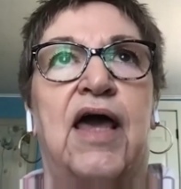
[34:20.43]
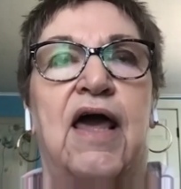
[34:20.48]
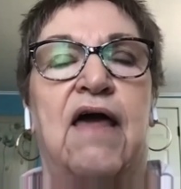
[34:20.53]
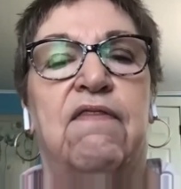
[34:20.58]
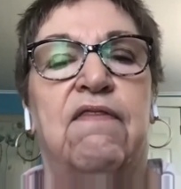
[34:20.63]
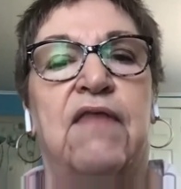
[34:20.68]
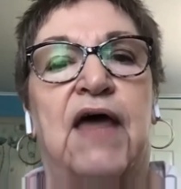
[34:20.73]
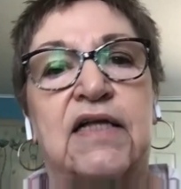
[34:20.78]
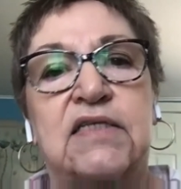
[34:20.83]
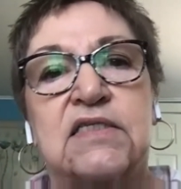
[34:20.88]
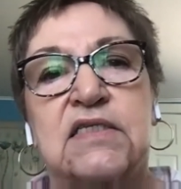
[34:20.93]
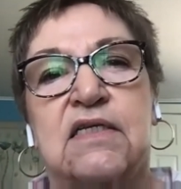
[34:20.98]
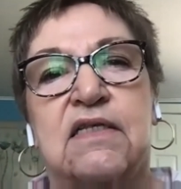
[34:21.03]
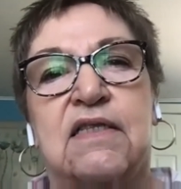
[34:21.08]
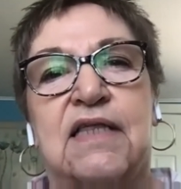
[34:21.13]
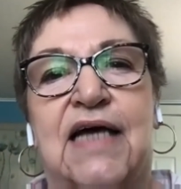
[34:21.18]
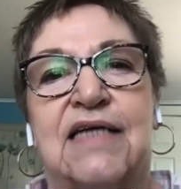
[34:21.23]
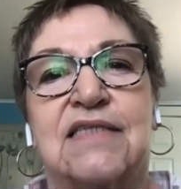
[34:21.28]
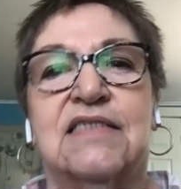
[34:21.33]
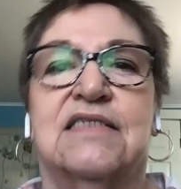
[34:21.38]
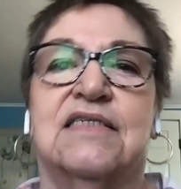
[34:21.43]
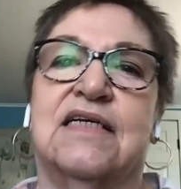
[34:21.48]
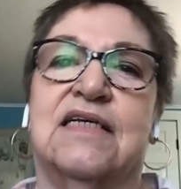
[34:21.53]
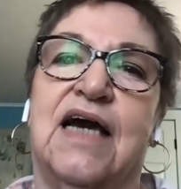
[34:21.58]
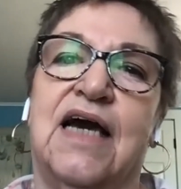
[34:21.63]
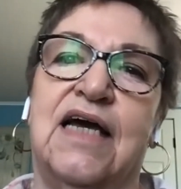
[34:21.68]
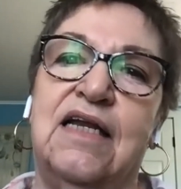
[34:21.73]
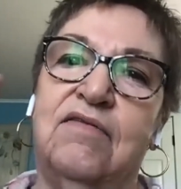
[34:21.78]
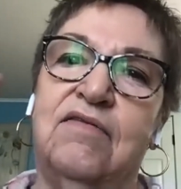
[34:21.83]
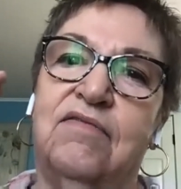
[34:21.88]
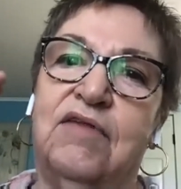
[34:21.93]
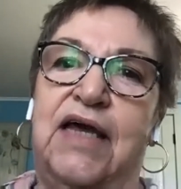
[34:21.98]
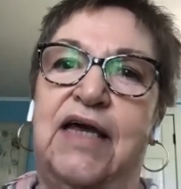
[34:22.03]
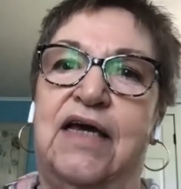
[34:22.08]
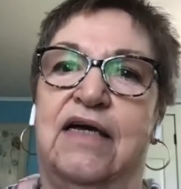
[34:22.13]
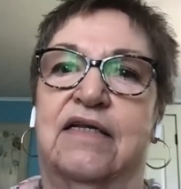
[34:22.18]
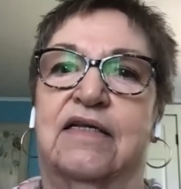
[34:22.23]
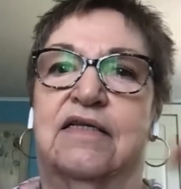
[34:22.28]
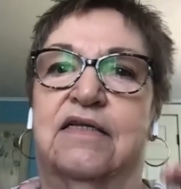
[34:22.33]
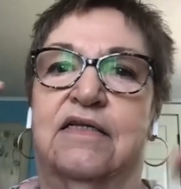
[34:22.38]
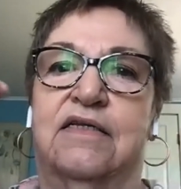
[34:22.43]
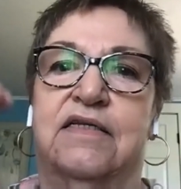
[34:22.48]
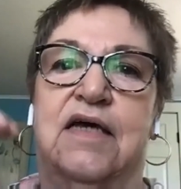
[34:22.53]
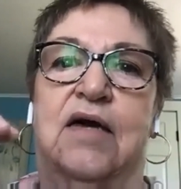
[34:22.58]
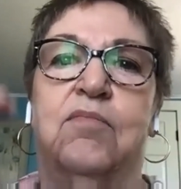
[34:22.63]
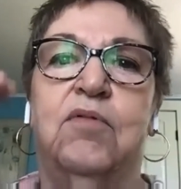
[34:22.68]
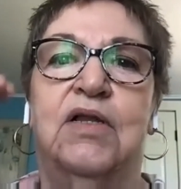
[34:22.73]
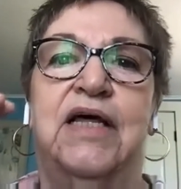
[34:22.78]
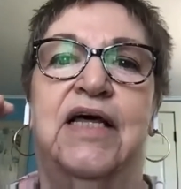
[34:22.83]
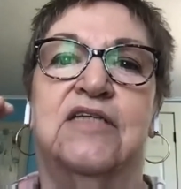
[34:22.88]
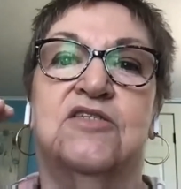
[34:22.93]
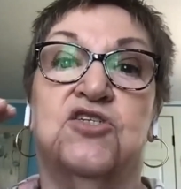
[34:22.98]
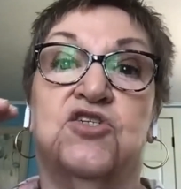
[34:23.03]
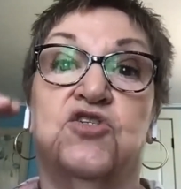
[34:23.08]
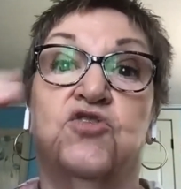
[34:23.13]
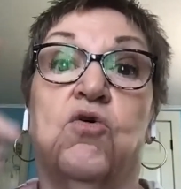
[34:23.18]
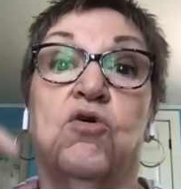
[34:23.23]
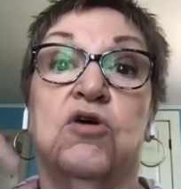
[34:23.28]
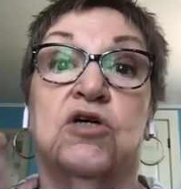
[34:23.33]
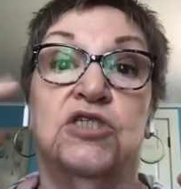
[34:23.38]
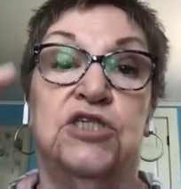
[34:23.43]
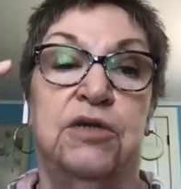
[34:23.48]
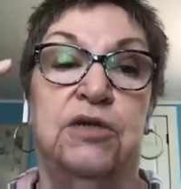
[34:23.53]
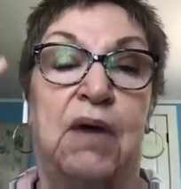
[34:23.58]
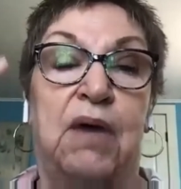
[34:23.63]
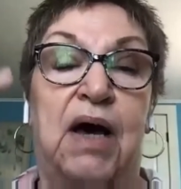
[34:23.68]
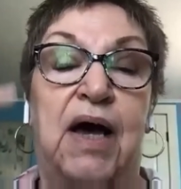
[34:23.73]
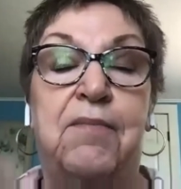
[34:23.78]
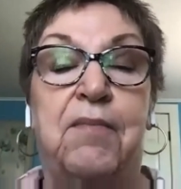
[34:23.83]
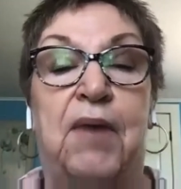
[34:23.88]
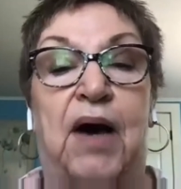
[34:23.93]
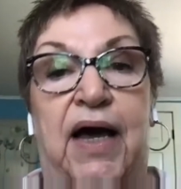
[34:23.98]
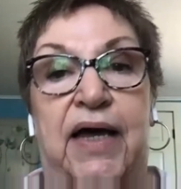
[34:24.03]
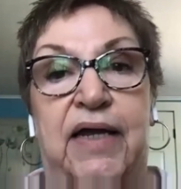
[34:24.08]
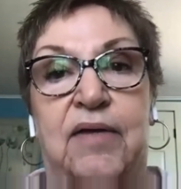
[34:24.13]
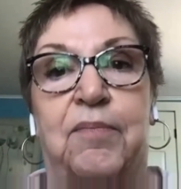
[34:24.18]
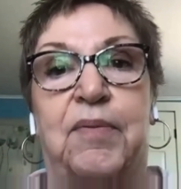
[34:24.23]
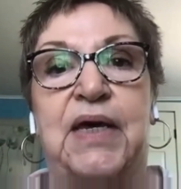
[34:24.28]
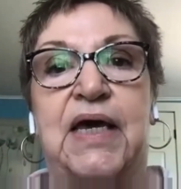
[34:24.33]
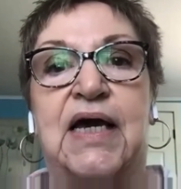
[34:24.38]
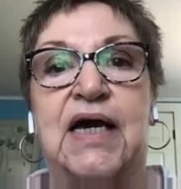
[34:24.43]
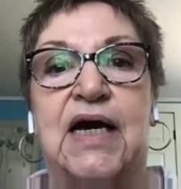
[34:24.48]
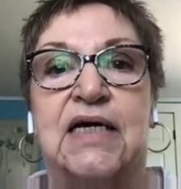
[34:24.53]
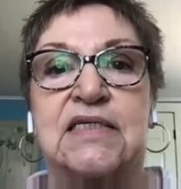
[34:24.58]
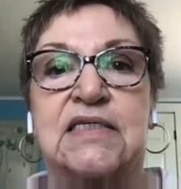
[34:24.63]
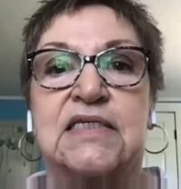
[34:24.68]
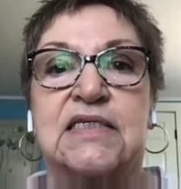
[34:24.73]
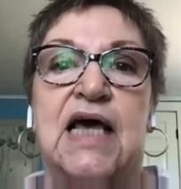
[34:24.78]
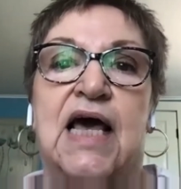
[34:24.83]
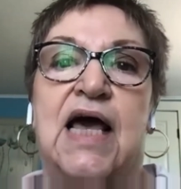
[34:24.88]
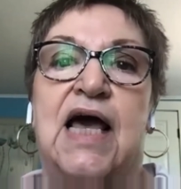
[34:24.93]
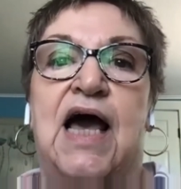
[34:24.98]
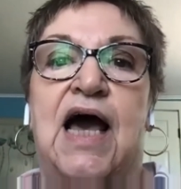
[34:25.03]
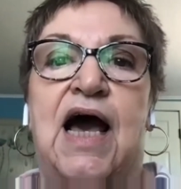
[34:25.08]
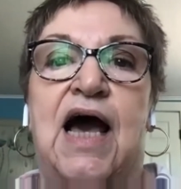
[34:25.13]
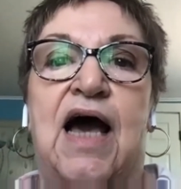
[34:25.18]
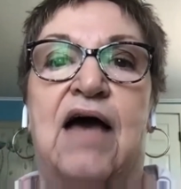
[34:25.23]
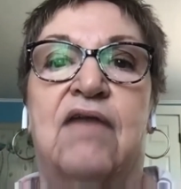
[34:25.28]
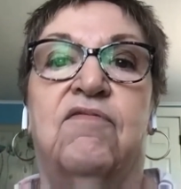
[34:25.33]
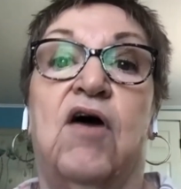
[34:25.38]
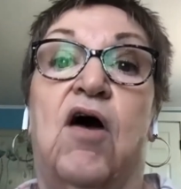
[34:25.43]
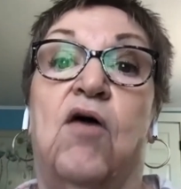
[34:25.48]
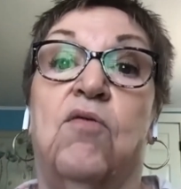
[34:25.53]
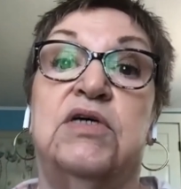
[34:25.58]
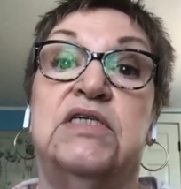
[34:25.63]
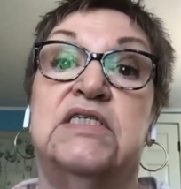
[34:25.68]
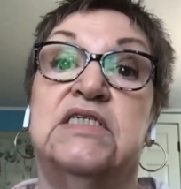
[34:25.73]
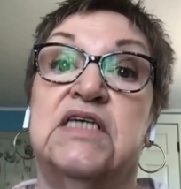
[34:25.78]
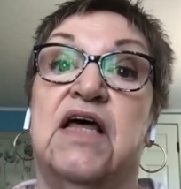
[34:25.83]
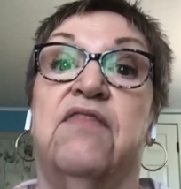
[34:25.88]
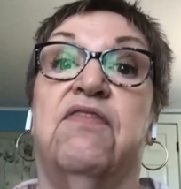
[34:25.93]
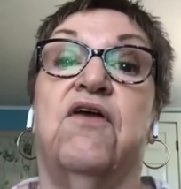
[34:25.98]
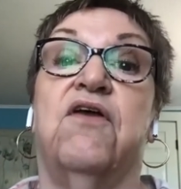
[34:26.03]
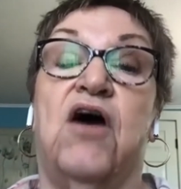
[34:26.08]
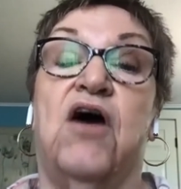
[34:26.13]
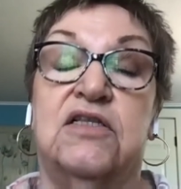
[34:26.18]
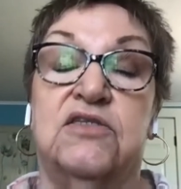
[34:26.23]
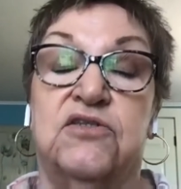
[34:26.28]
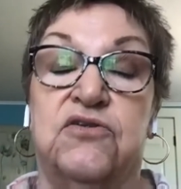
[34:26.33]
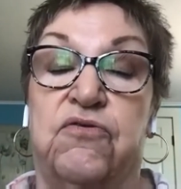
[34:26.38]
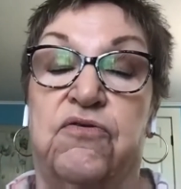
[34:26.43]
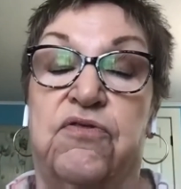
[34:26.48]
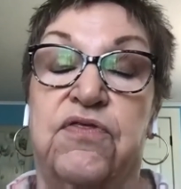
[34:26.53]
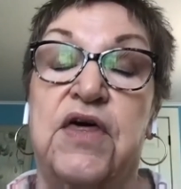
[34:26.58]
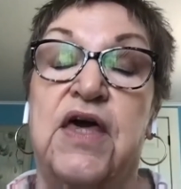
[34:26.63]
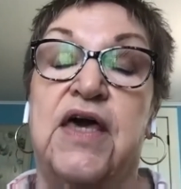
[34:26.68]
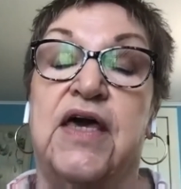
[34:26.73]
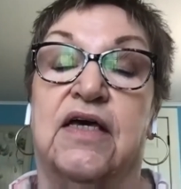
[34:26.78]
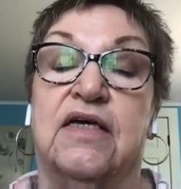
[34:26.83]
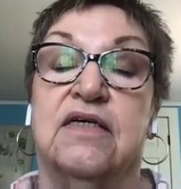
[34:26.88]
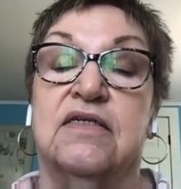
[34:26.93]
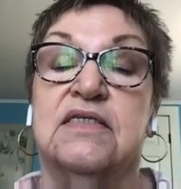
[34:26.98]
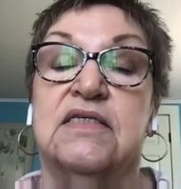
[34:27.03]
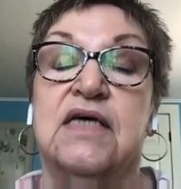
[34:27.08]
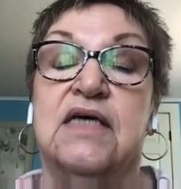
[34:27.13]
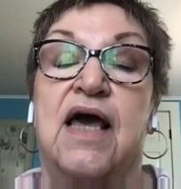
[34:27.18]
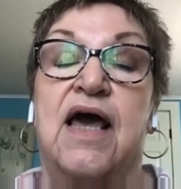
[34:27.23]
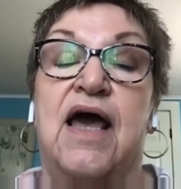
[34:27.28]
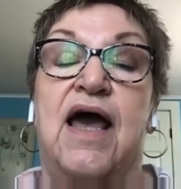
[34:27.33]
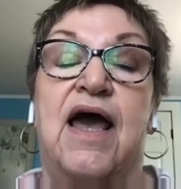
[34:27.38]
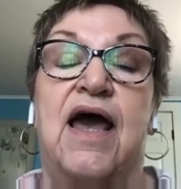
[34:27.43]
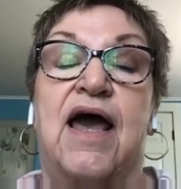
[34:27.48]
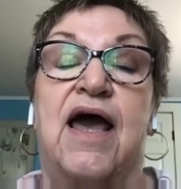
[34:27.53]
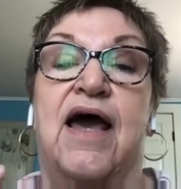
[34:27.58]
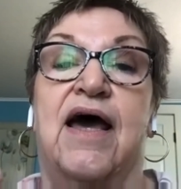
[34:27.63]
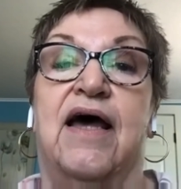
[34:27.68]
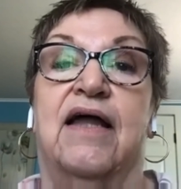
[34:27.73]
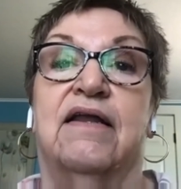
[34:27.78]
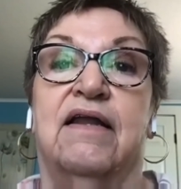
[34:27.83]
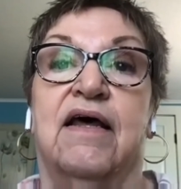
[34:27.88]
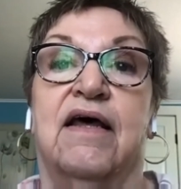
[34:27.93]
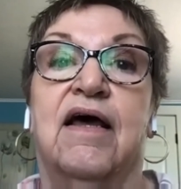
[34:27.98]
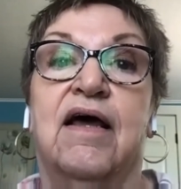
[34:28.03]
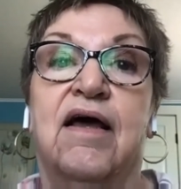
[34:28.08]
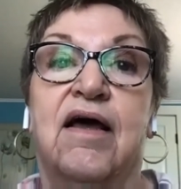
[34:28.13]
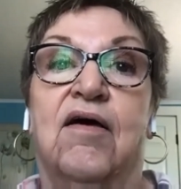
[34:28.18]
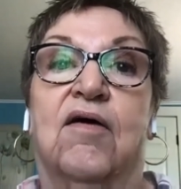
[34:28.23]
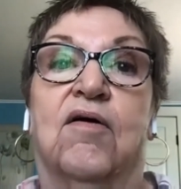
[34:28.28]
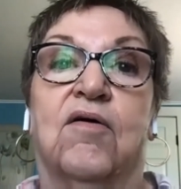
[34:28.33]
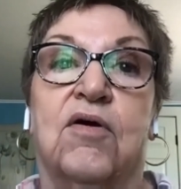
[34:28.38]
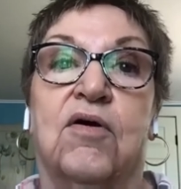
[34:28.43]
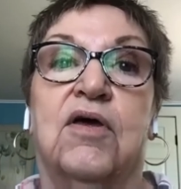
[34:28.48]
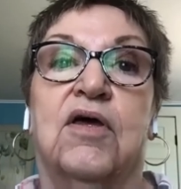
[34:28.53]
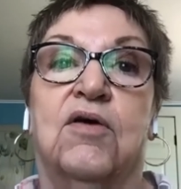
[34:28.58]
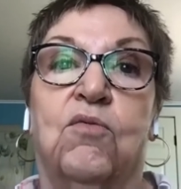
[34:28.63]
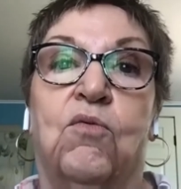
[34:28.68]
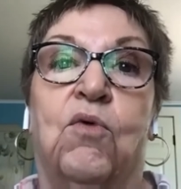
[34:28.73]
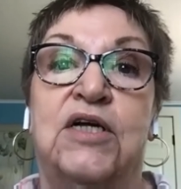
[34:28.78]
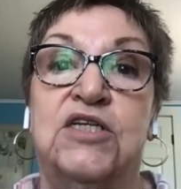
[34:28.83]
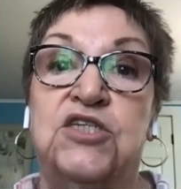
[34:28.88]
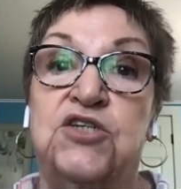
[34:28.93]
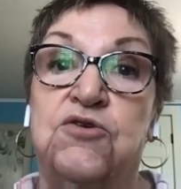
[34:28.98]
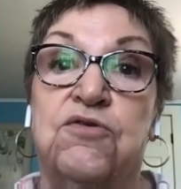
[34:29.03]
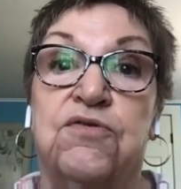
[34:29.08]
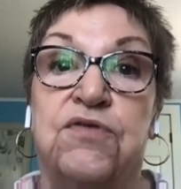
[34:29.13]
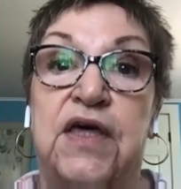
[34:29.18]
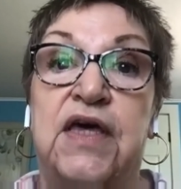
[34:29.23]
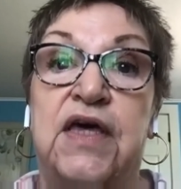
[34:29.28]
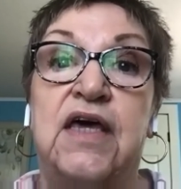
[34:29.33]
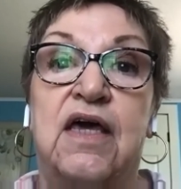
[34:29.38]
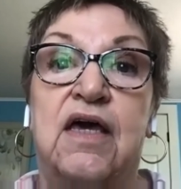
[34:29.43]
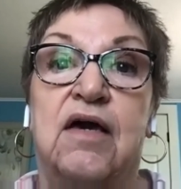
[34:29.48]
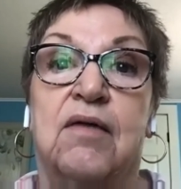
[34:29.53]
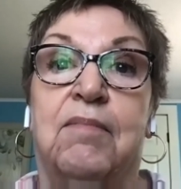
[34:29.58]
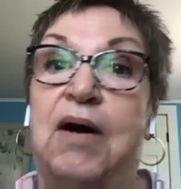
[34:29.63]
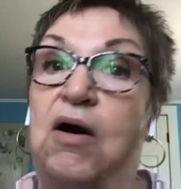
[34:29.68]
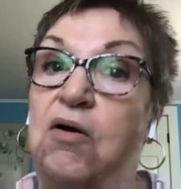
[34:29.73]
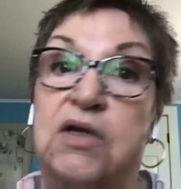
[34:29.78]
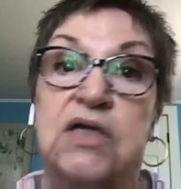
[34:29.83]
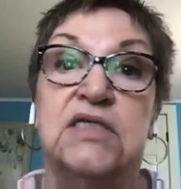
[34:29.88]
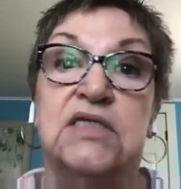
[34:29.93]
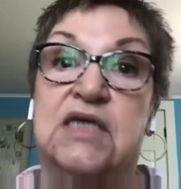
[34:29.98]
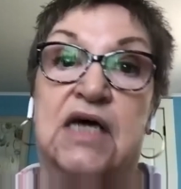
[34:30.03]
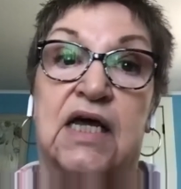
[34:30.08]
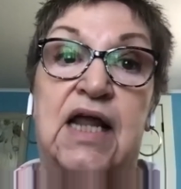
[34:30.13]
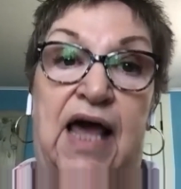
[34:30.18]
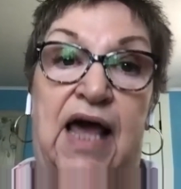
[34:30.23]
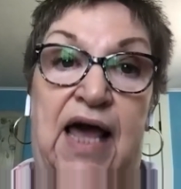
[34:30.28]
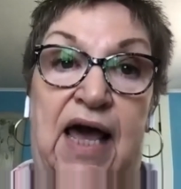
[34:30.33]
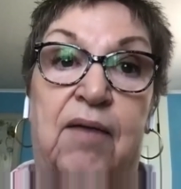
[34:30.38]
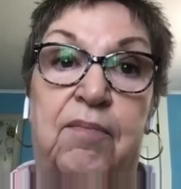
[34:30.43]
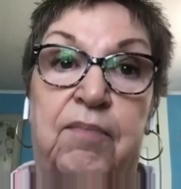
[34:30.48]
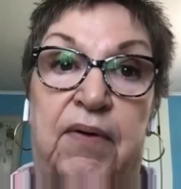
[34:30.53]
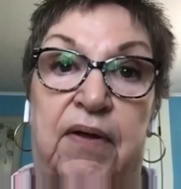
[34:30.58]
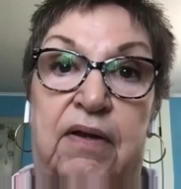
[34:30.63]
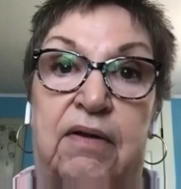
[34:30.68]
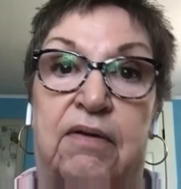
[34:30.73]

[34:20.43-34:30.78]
And that's kind of like a double-edged sword in my mind, because I've always said thoughts are things, and what you're thinking about is going to happen.